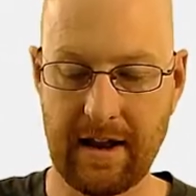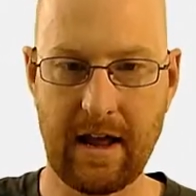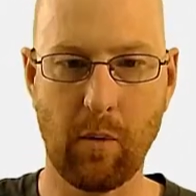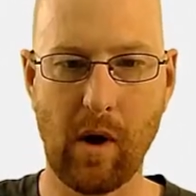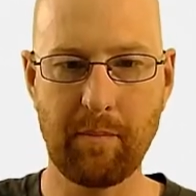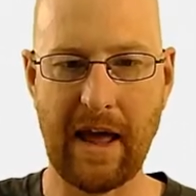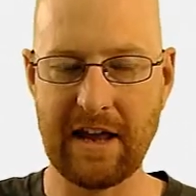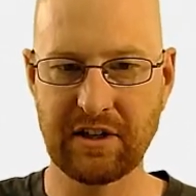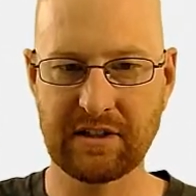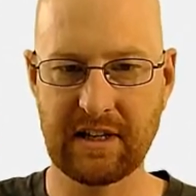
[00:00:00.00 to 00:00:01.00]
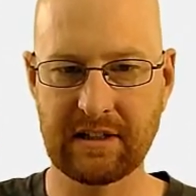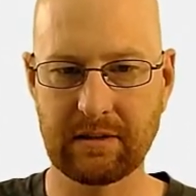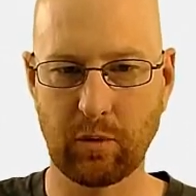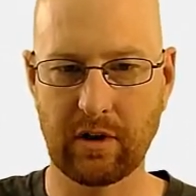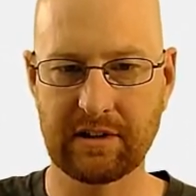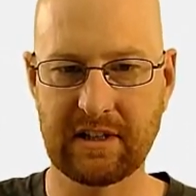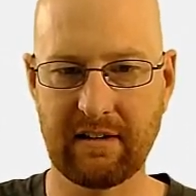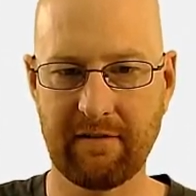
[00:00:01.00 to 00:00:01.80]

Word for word: And now what page is this? Well, it's in